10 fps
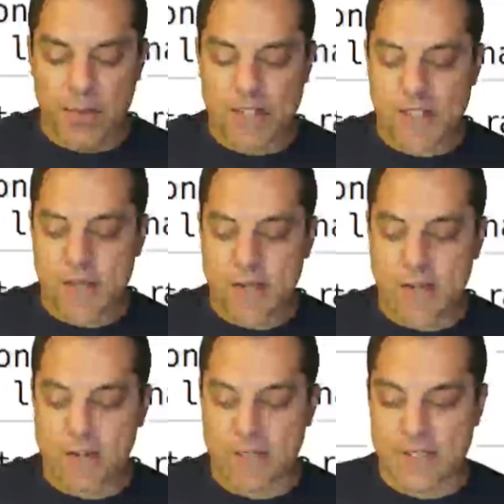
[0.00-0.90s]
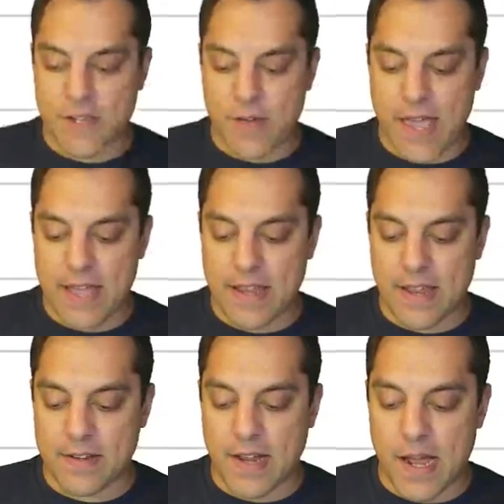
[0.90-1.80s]
us out here, let's go ahead
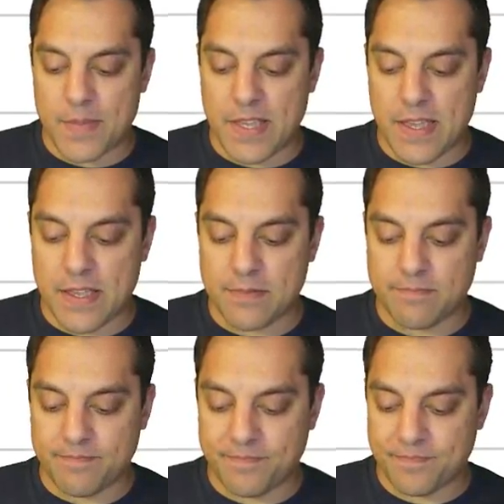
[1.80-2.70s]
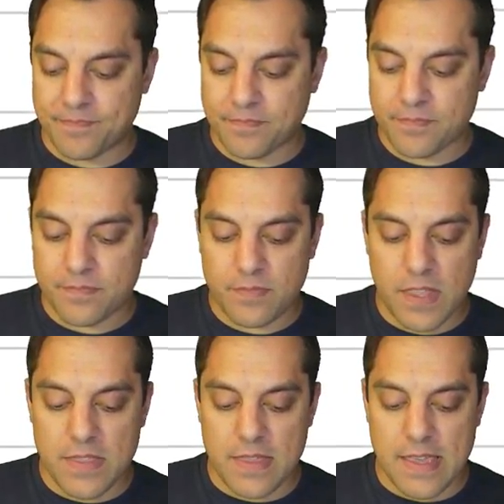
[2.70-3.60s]
and copy in
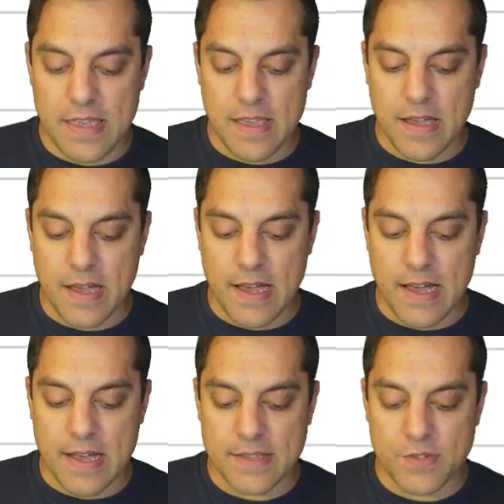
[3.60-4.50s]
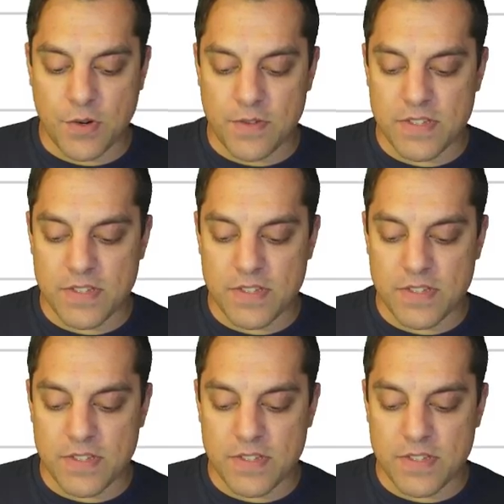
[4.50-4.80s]
the uh, sort of